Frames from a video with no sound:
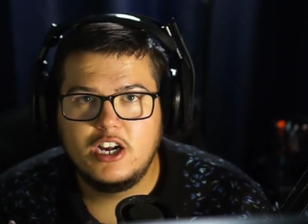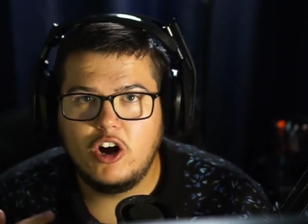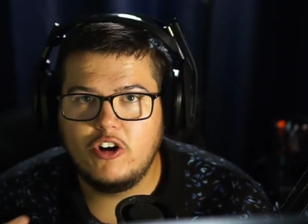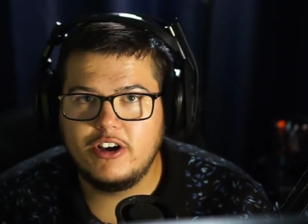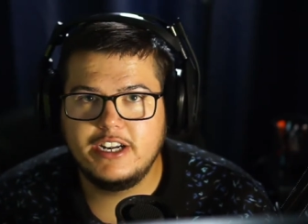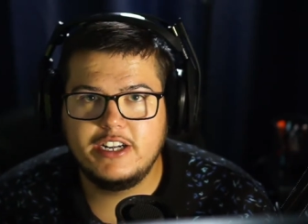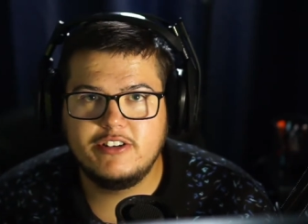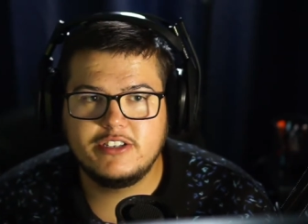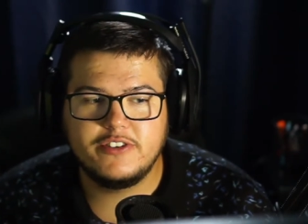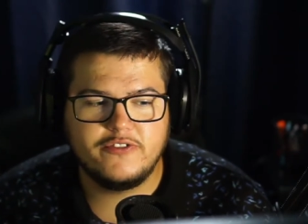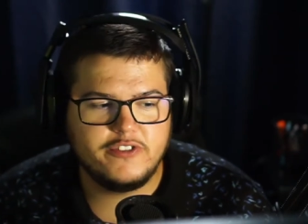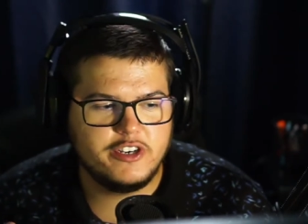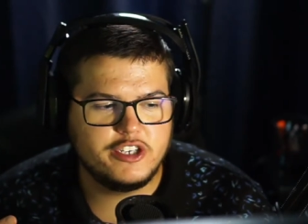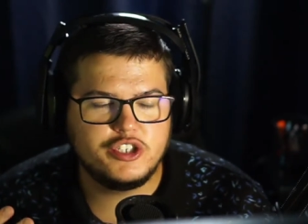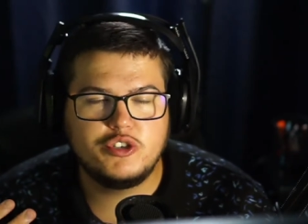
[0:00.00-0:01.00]
All I know is
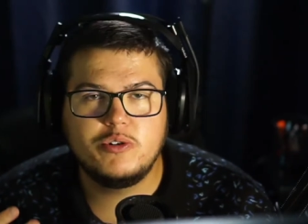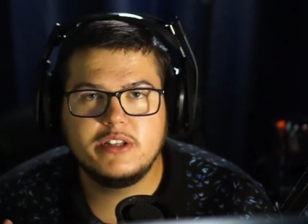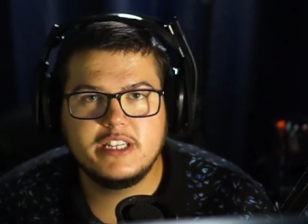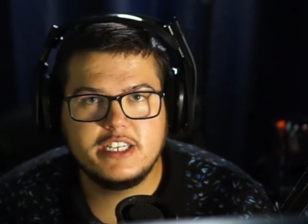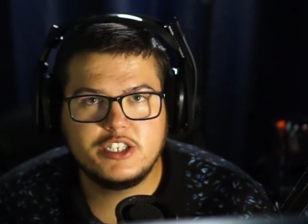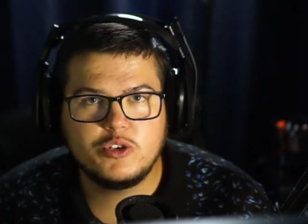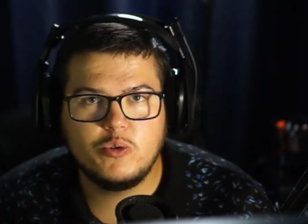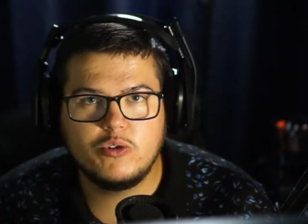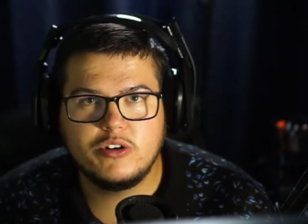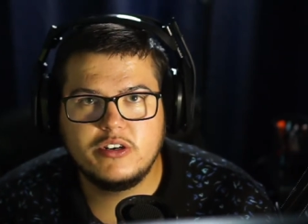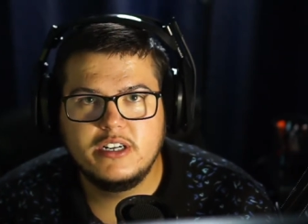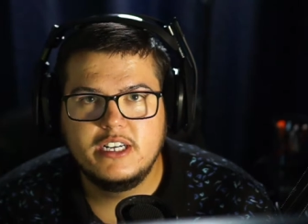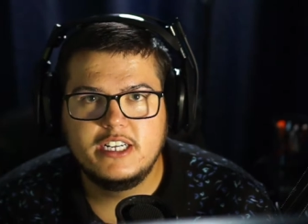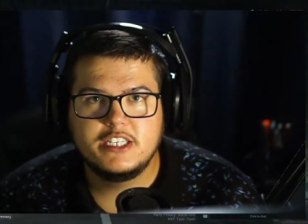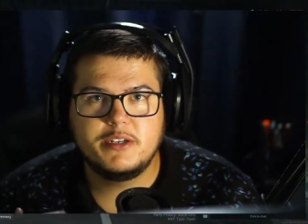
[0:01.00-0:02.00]
if you just join the
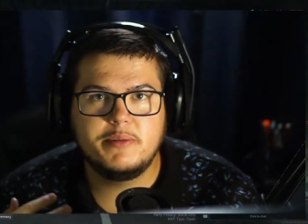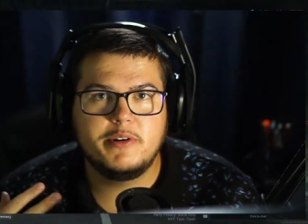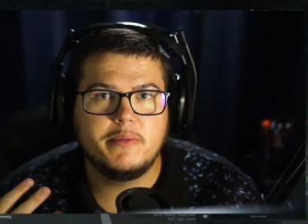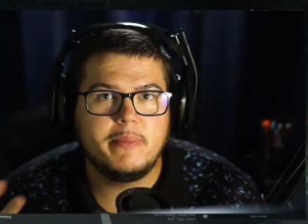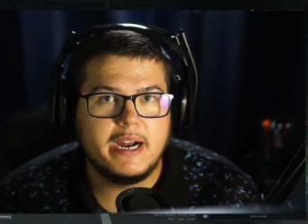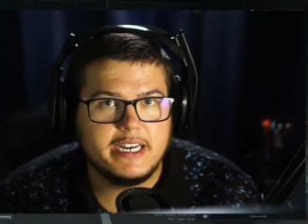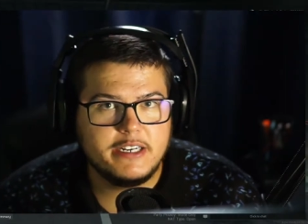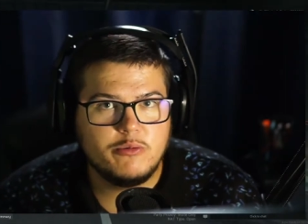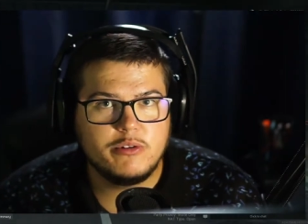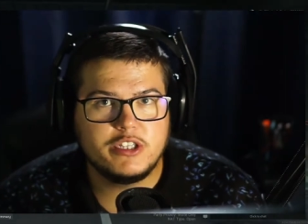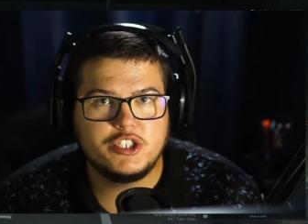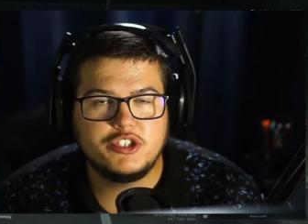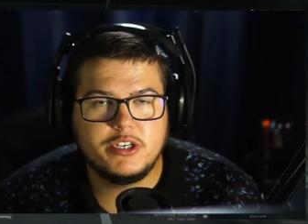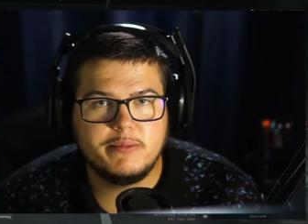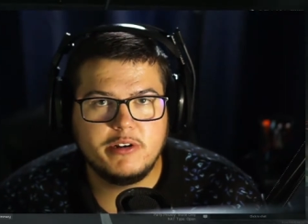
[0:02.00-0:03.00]
Discord to be reminded when
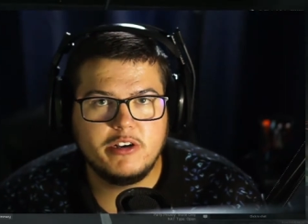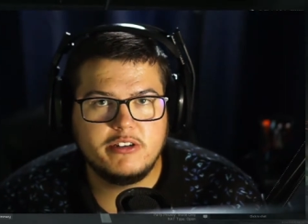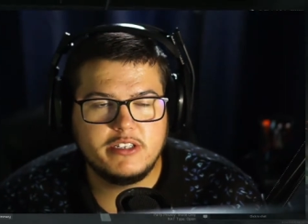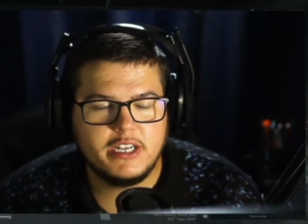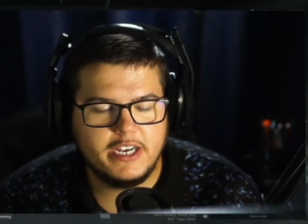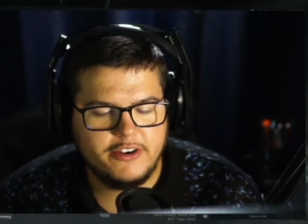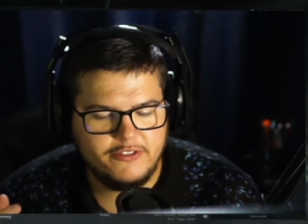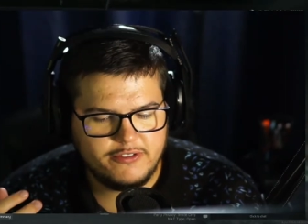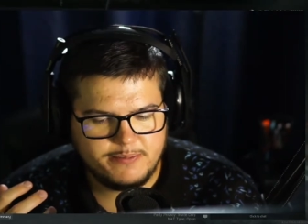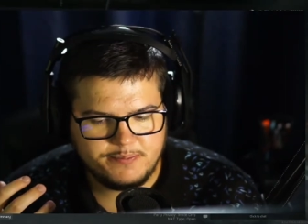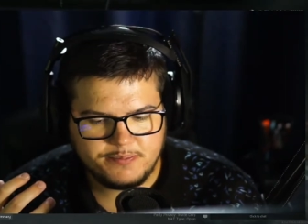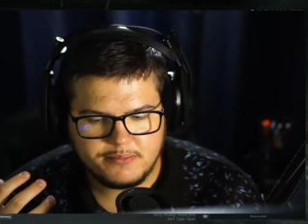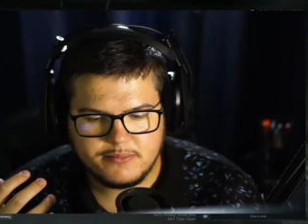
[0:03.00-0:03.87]
the stream goes live,